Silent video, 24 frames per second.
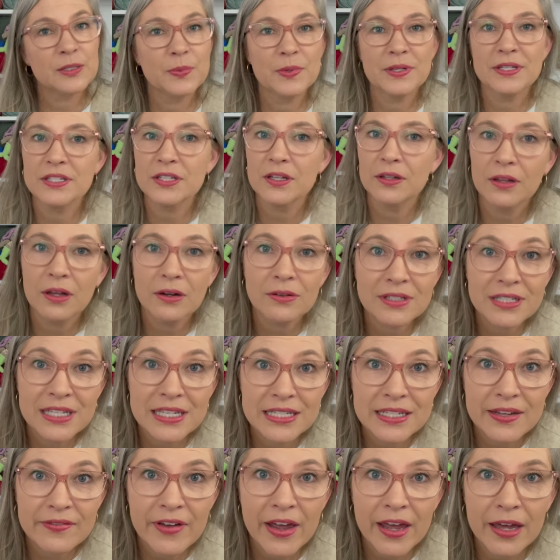been so long
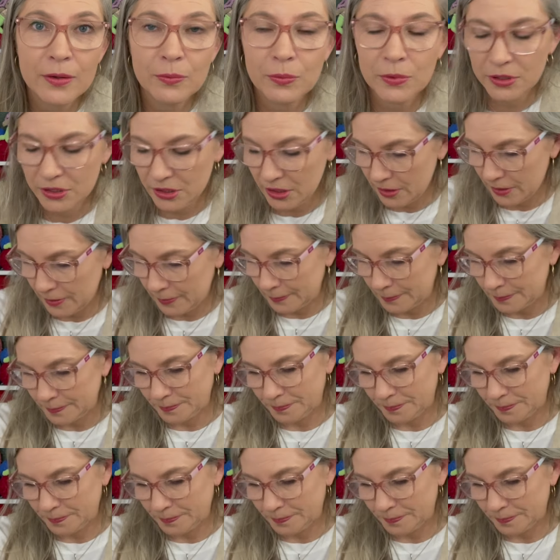since I've had one, y'all.